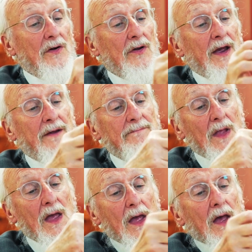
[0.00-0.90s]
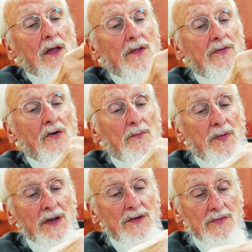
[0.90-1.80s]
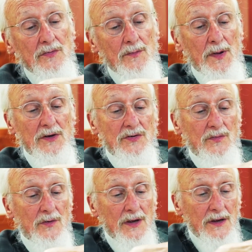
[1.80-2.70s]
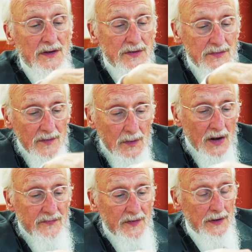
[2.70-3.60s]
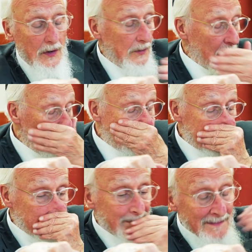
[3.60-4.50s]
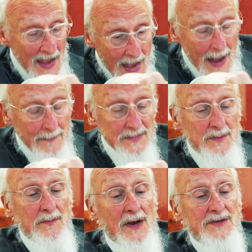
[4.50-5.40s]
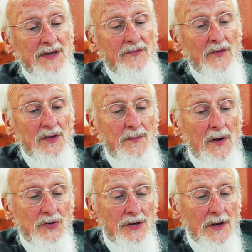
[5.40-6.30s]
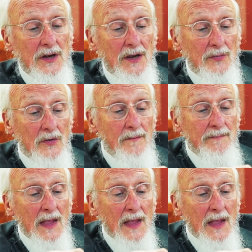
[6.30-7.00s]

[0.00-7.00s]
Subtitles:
Okay, the third piece, page 3, is from Kanfei Yonah, which happens to be my sefer on the Parshat in Hebrew,